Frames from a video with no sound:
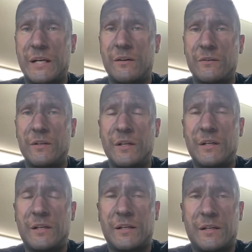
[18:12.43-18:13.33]
him
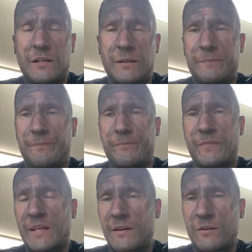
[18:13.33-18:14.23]
now.
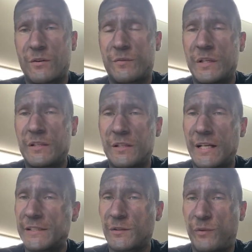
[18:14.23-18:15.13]
I don't know if
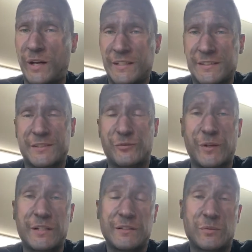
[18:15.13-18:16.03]
he'd classify us as
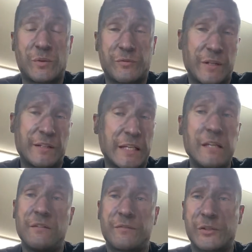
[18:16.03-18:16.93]
friends. We're
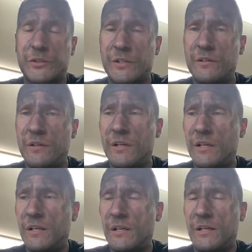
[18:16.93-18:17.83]
friendly for sure.
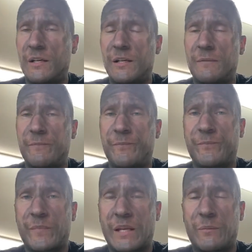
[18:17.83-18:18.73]
And
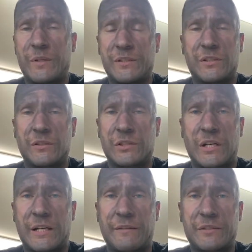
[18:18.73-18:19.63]
we still
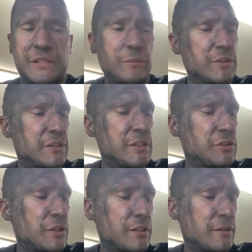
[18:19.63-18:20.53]
talk every time we see each
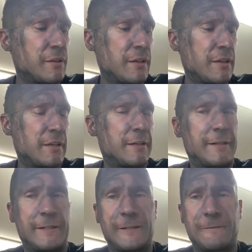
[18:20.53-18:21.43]
other.
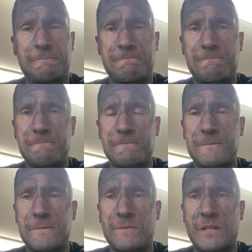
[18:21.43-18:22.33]

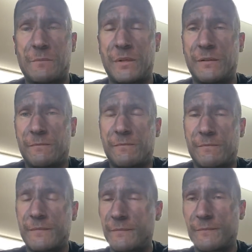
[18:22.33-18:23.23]
But
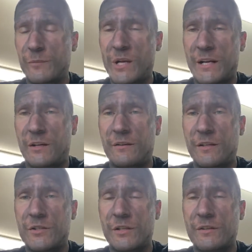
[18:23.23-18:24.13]
we're not calling
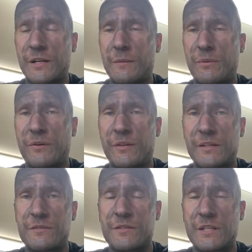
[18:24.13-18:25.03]
each other on our
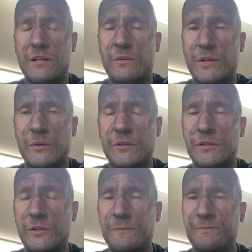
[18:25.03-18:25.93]
birthdays to see how we're doing.
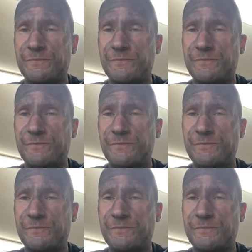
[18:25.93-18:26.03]
So